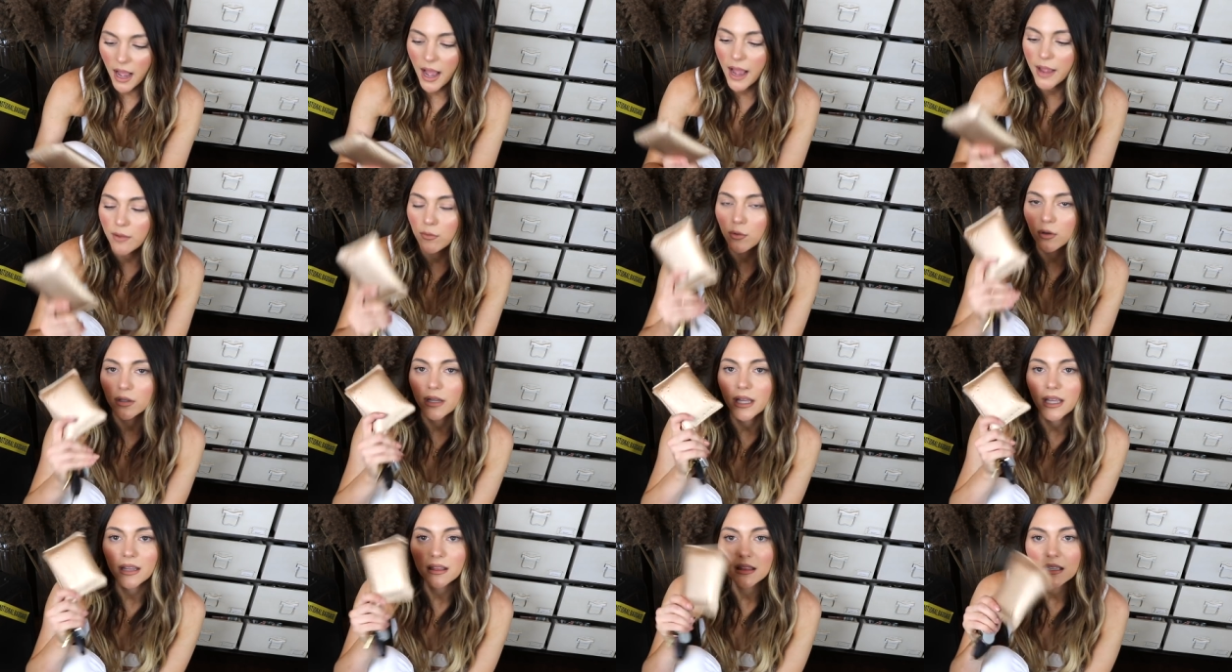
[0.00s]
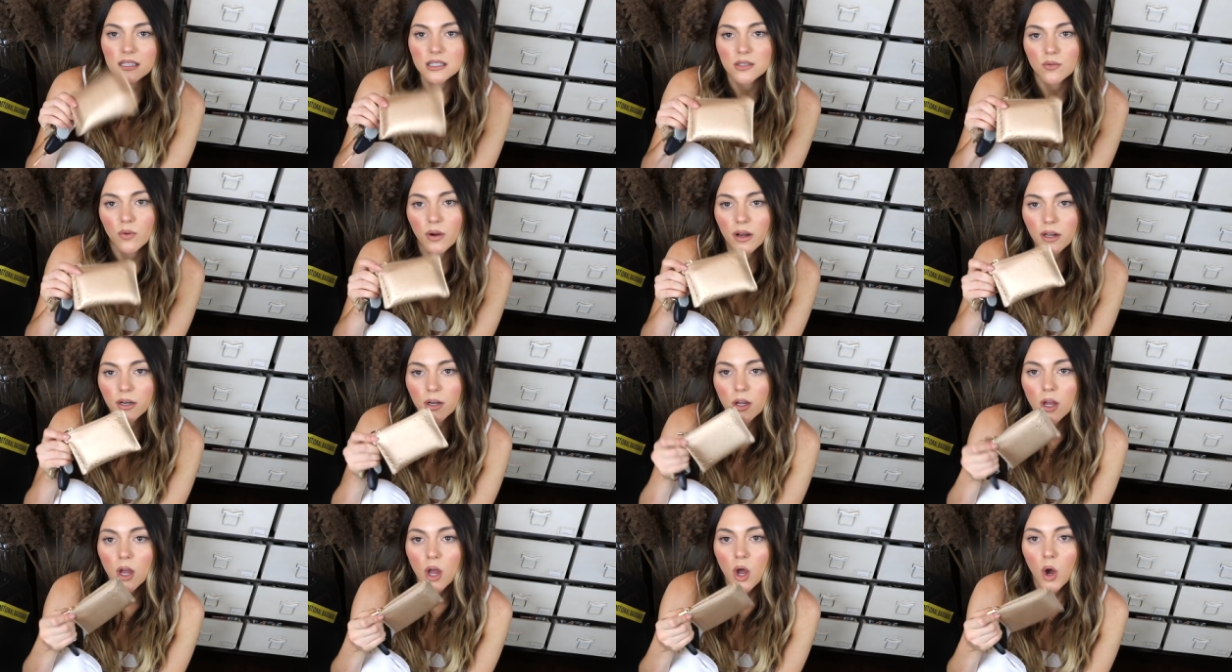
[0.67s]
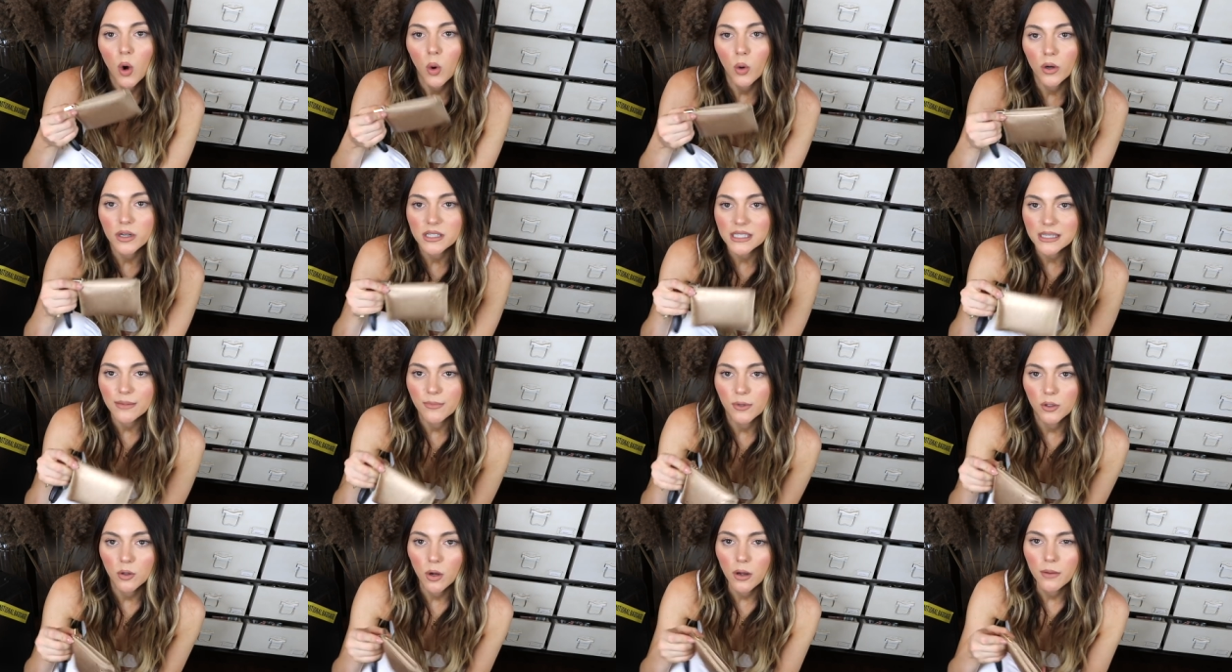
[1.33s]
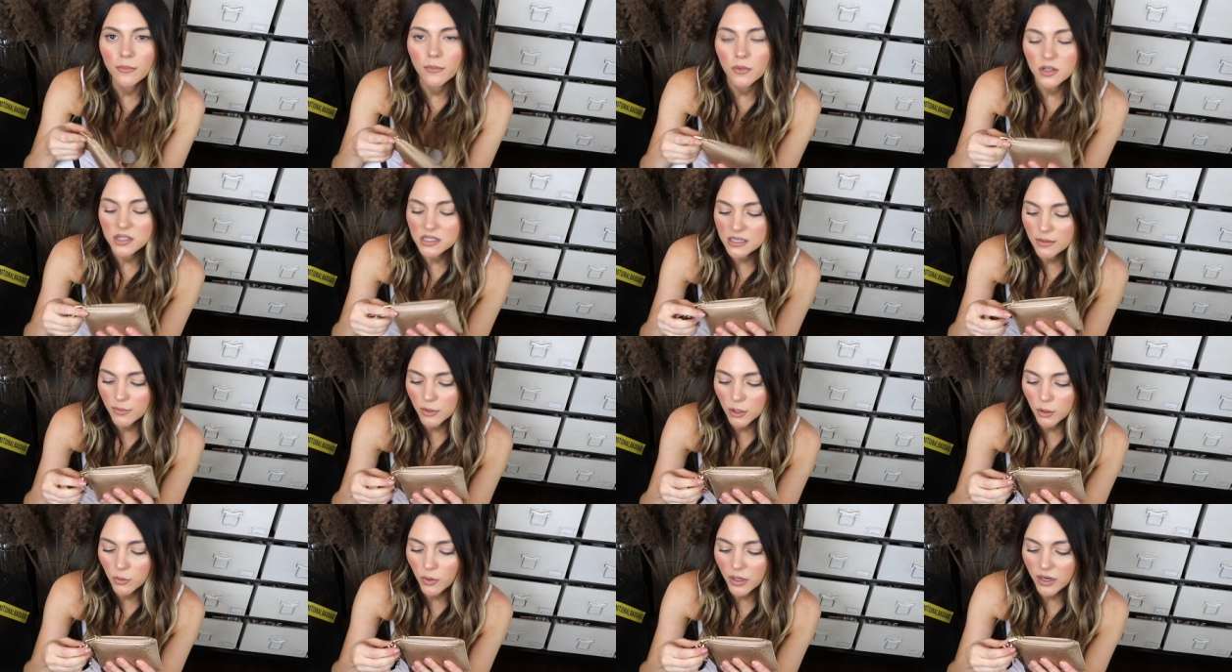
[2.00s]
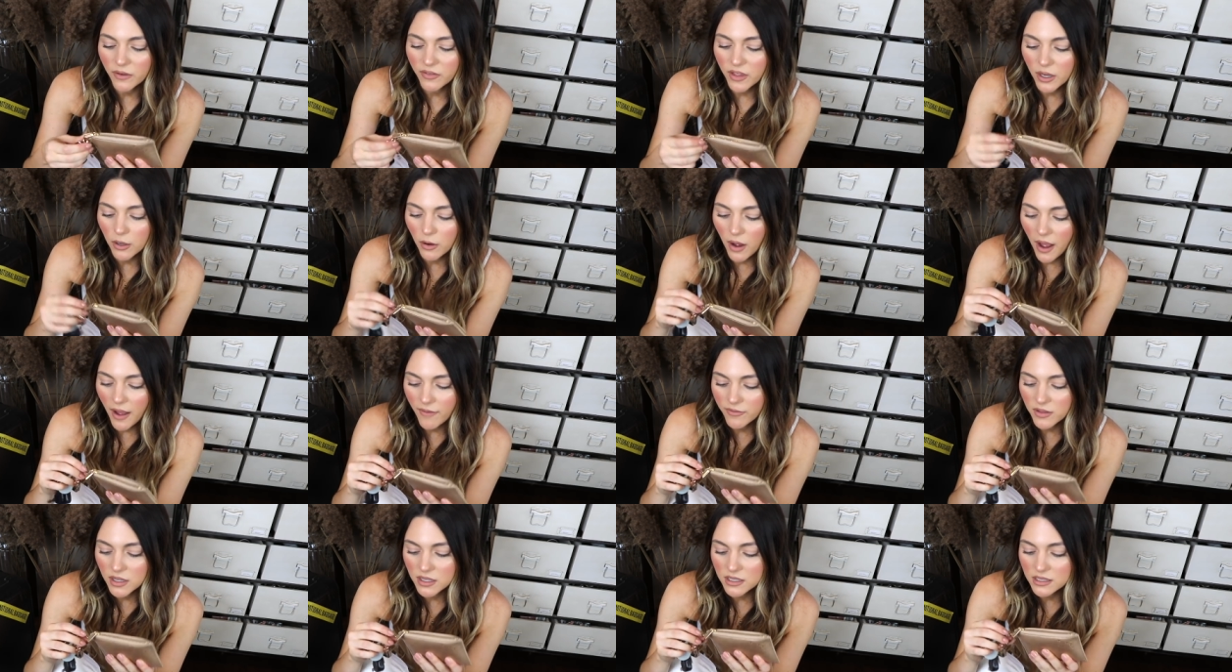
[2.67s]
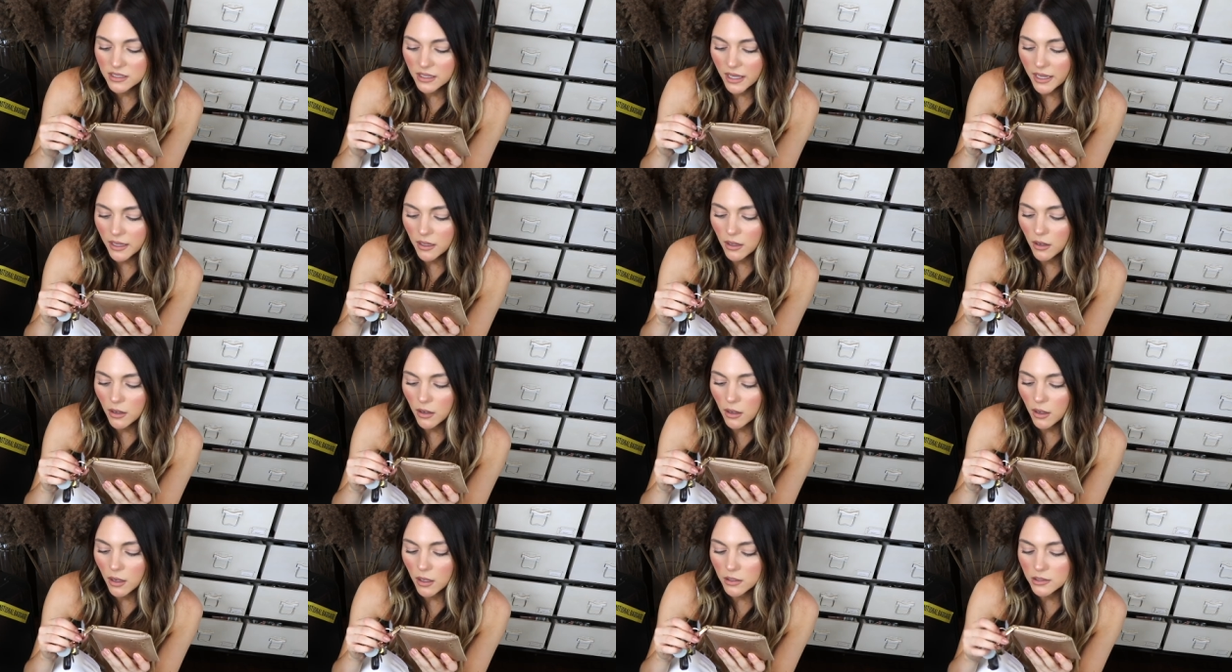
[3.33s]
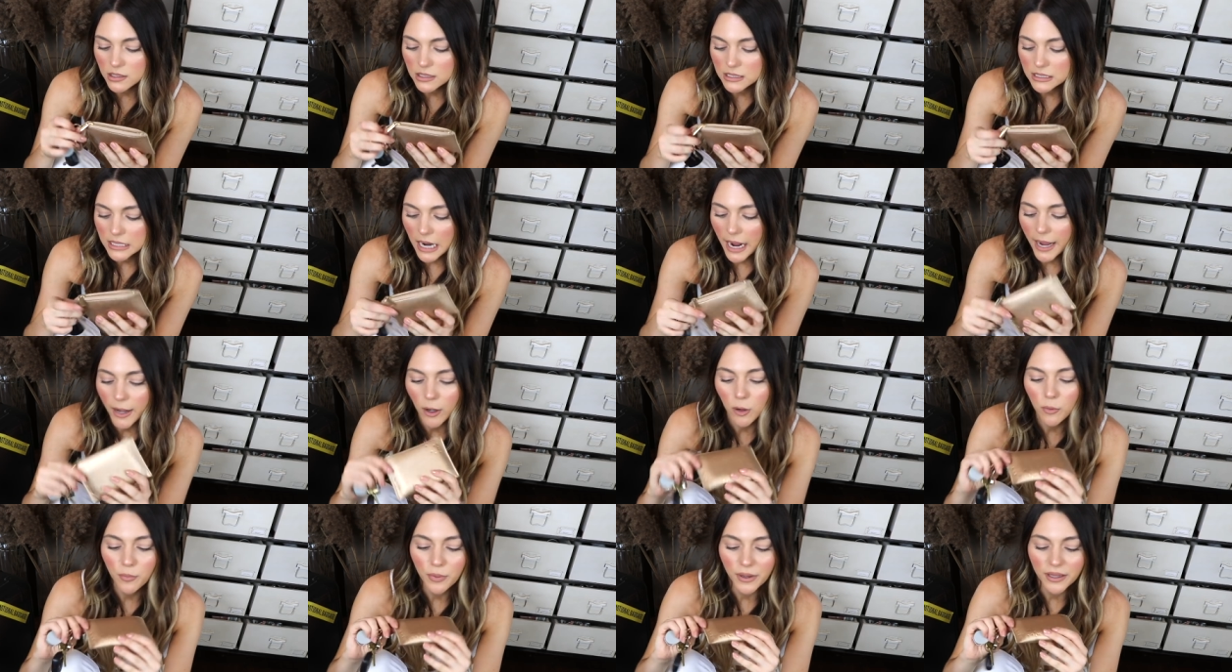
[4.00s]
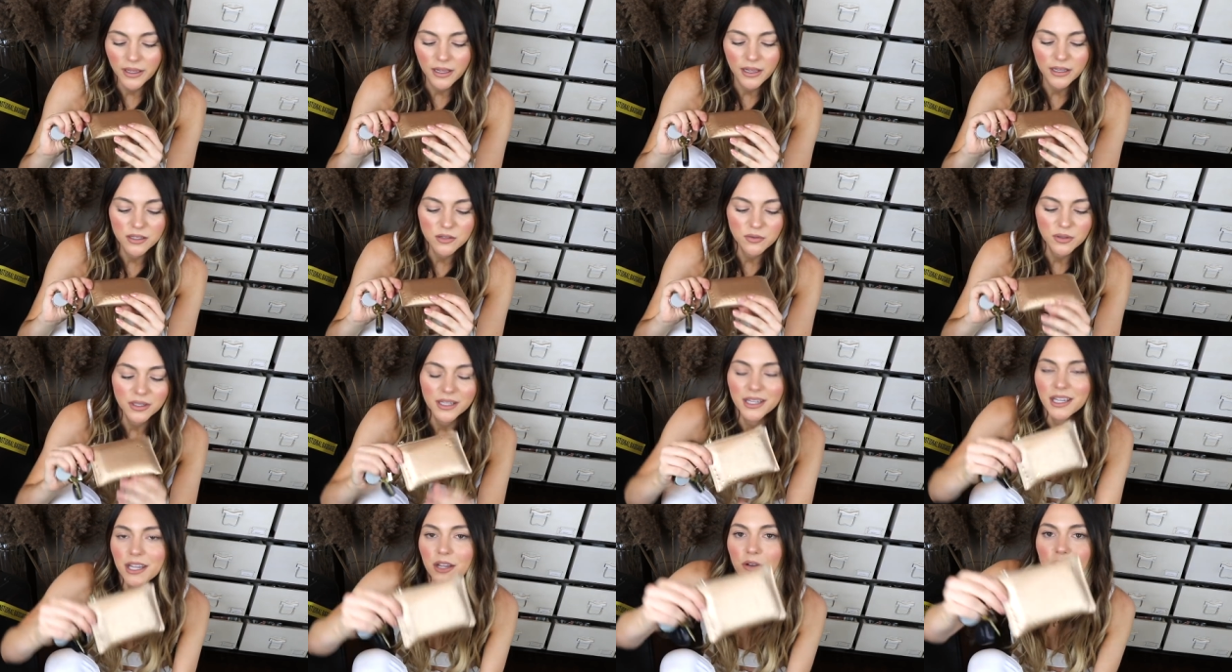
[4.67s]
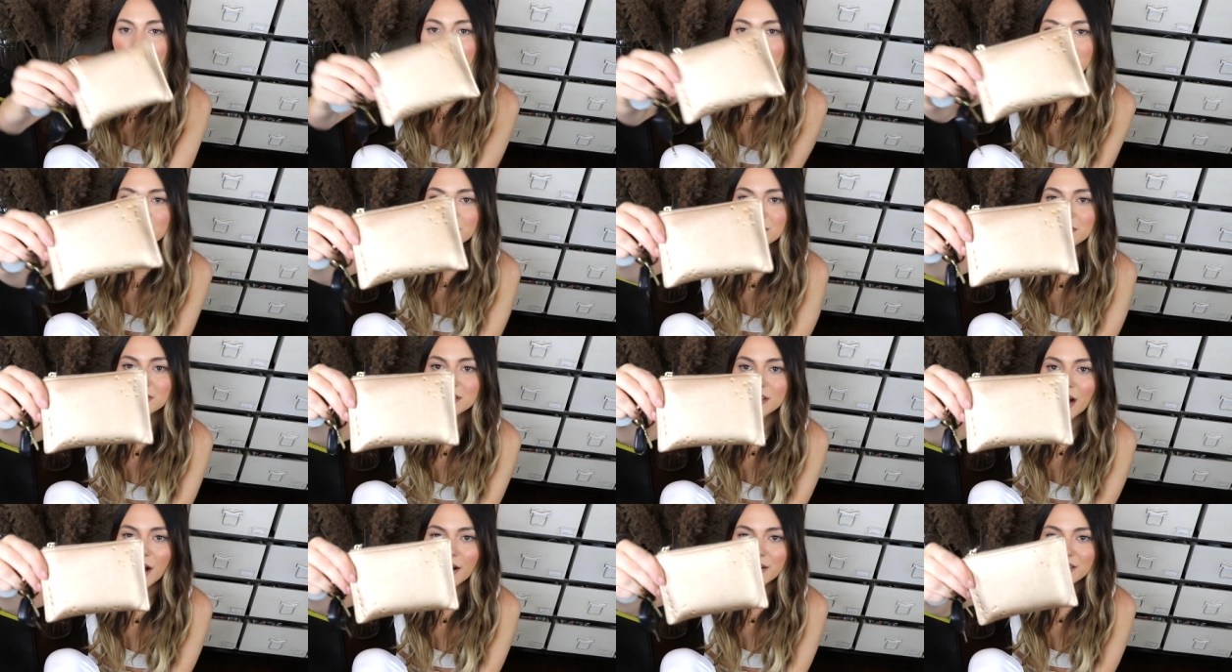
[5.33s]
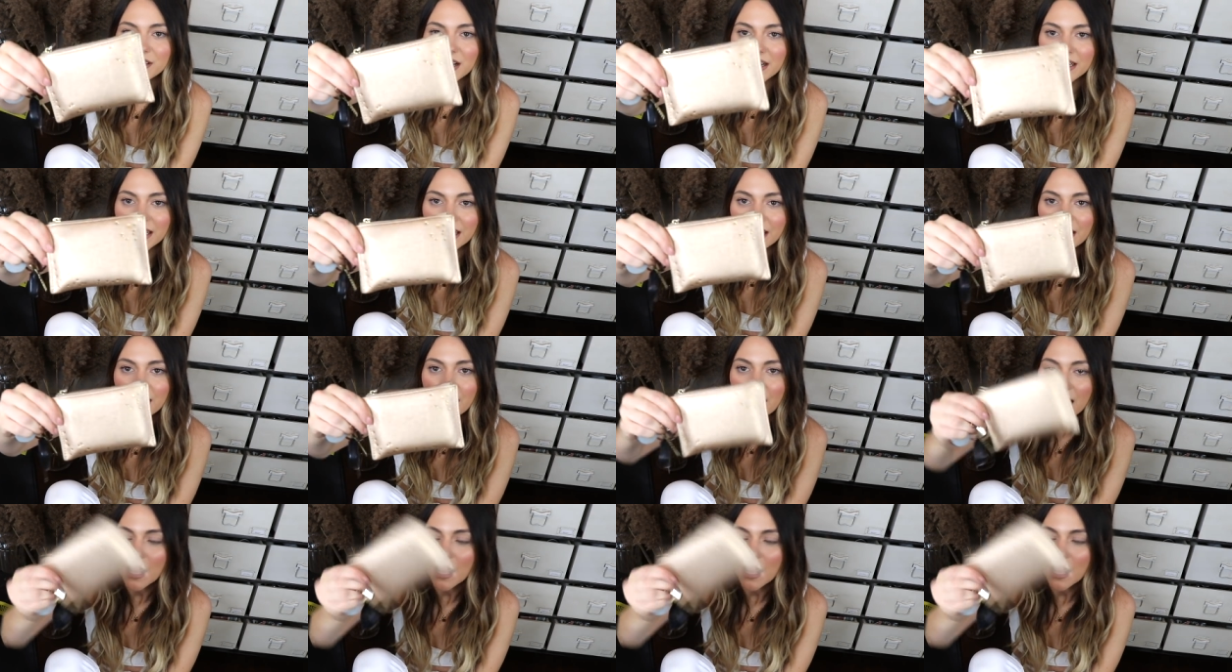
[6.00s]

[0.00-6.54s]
I will link this one or a similar, similar one if they don't have this like style, but it's really cute. There's little stars on it.